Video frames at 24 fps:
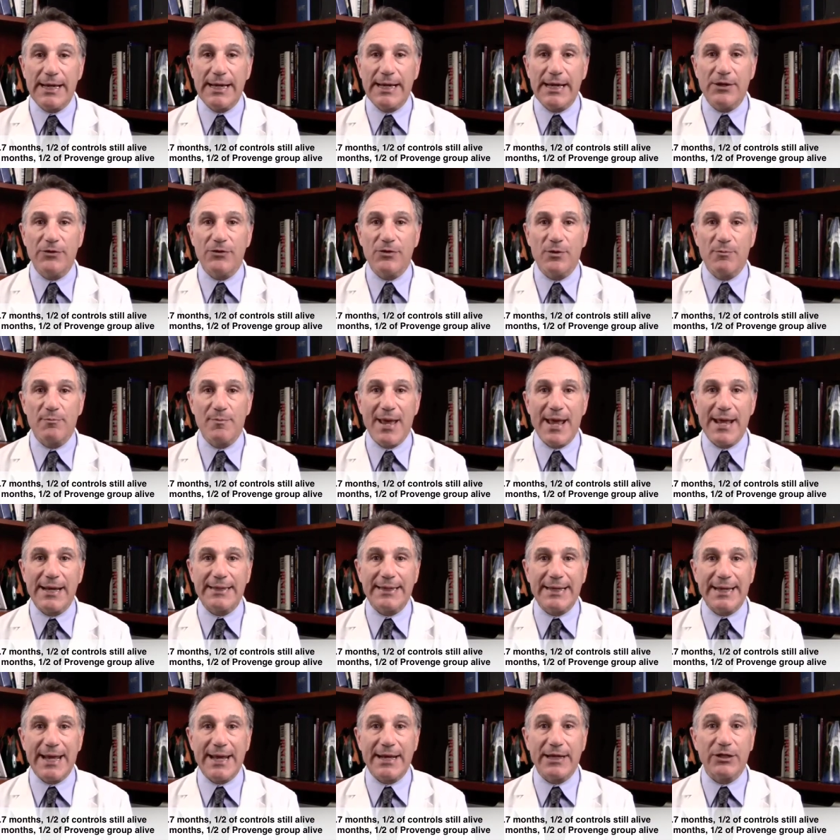in the
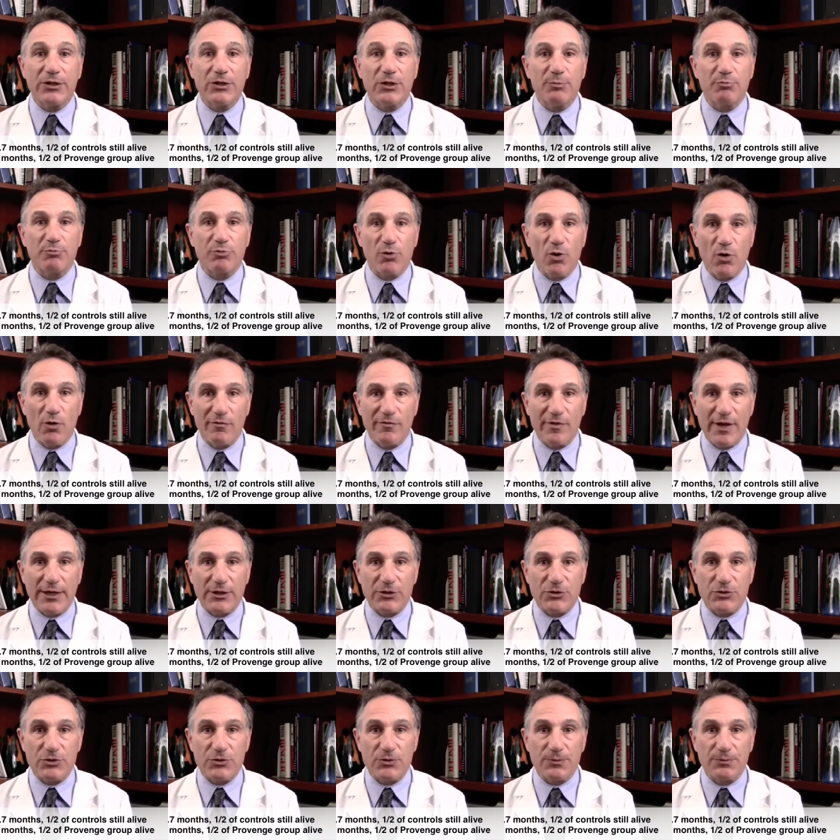men getting the
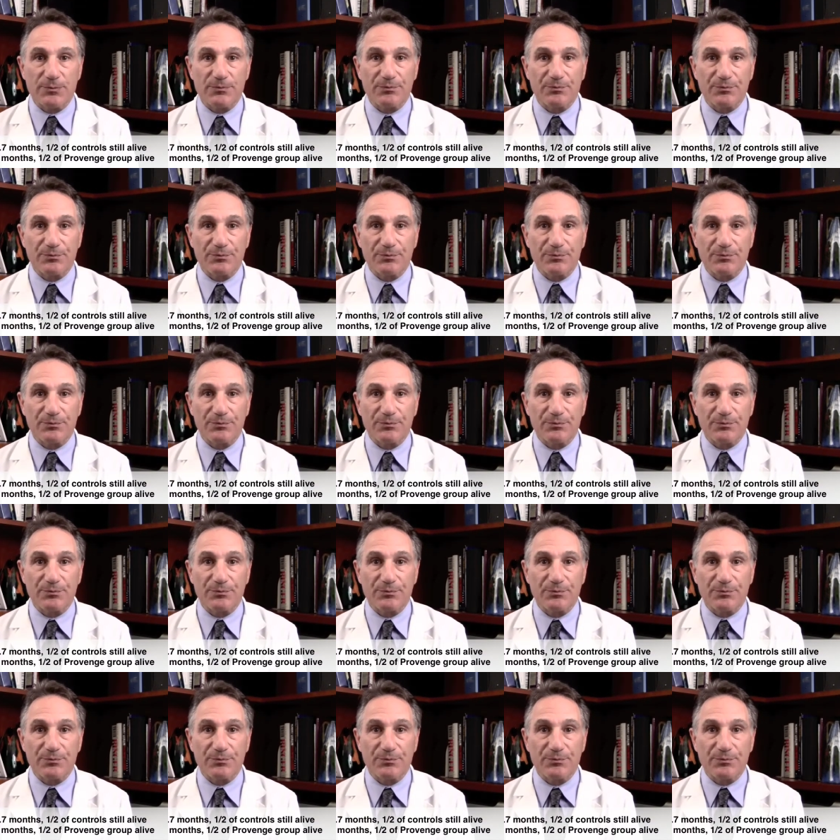Provenge.